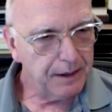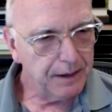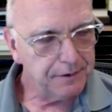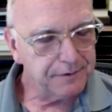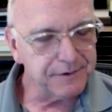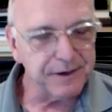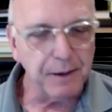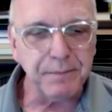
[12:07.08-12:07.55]

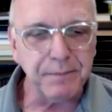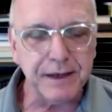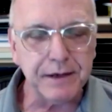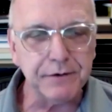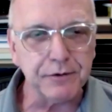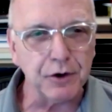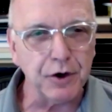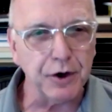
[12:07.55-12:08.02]
some
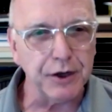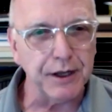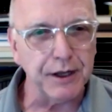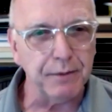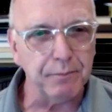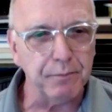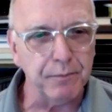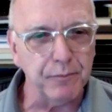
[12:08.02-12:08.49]
things are going
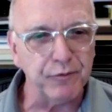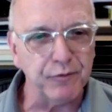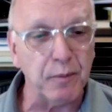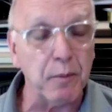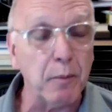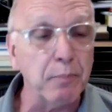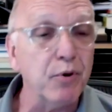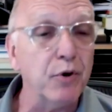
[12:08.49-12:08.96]
to,
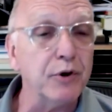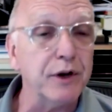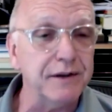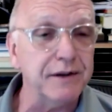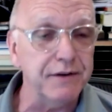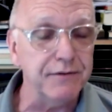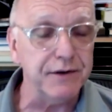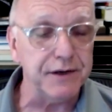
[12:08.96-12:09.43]
from a
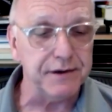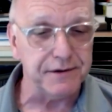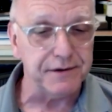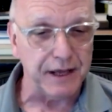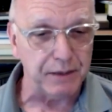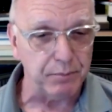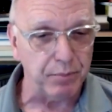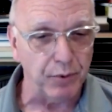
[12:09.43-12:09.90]
productivity
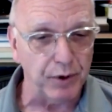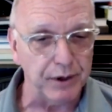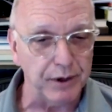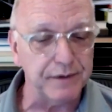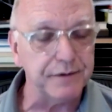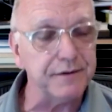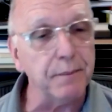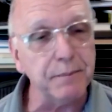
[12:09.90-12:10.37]

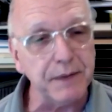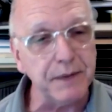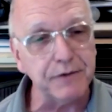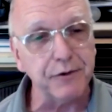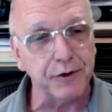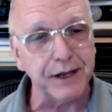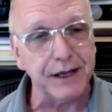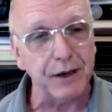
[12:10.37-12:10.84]
standpoint, some things
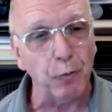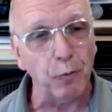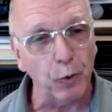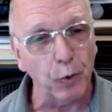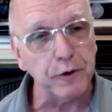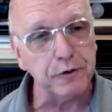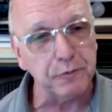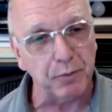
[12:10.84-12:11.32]
are going to get
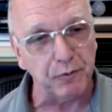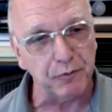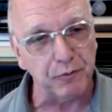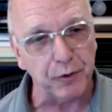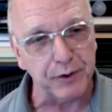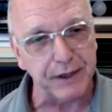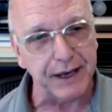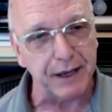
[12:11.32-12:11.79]
worse
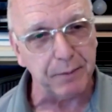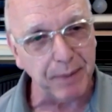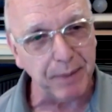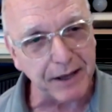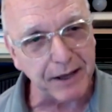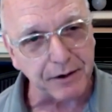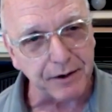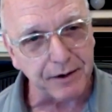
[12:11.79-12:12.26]
before they get
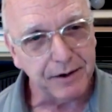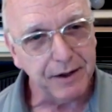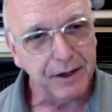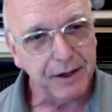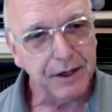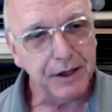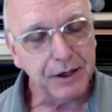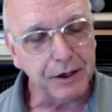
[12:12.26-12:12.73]
better.
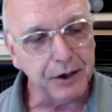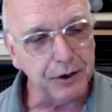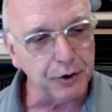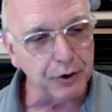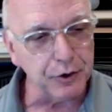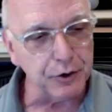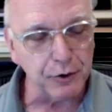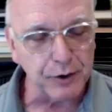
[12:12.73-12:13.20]

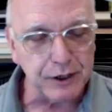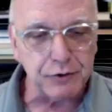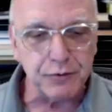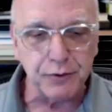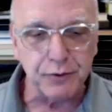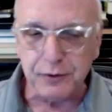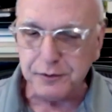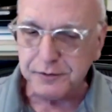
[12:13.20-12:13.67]
You're
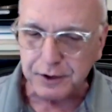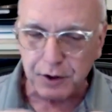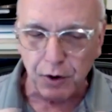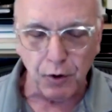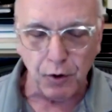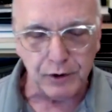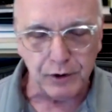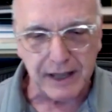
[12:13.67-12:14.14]
introducing a
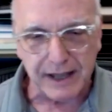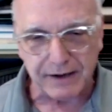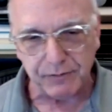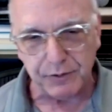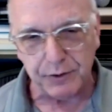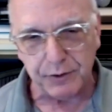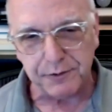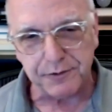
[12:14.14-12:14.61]
whole lot
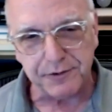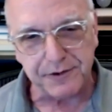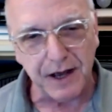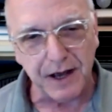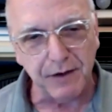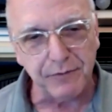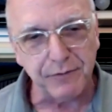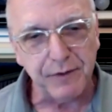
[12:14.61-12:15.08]
of new
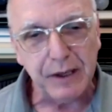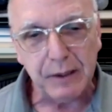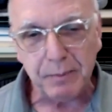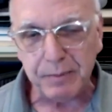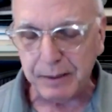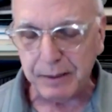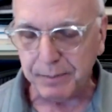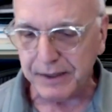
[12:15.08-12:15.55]
stuff.
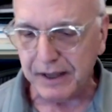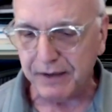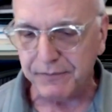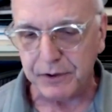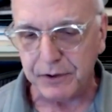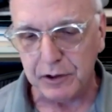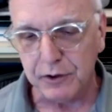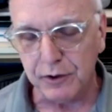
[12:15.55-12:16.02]
People have
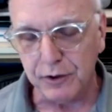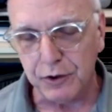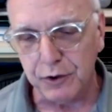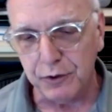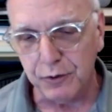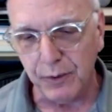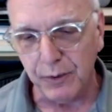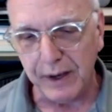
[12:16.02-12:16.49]
to learn
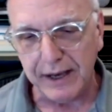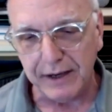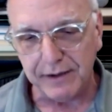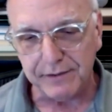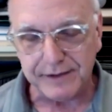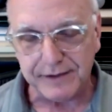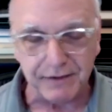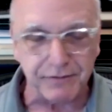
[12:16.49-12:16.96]
new
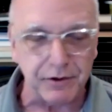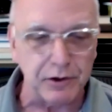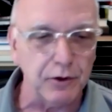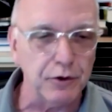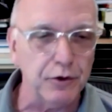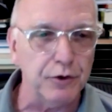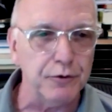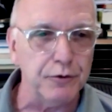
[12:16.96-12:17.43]
ways. They have to
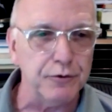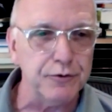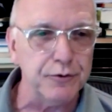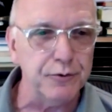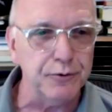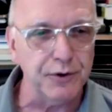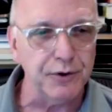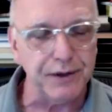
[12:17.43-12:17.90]
learn a new
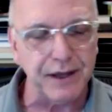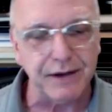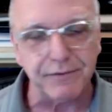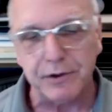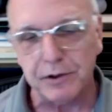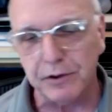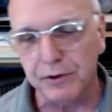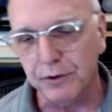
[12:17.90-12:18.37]
tool. They have
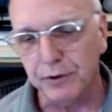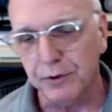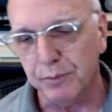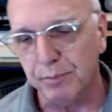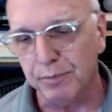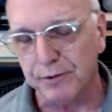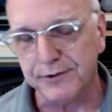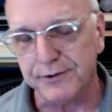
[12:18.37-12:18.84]
to learn new
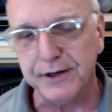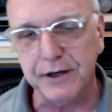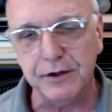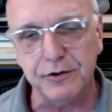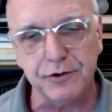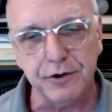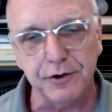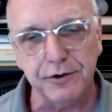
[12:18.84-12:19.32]

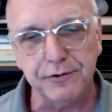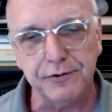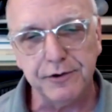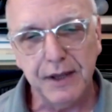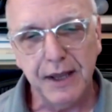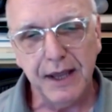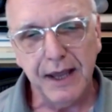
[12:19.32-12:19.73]
procedures.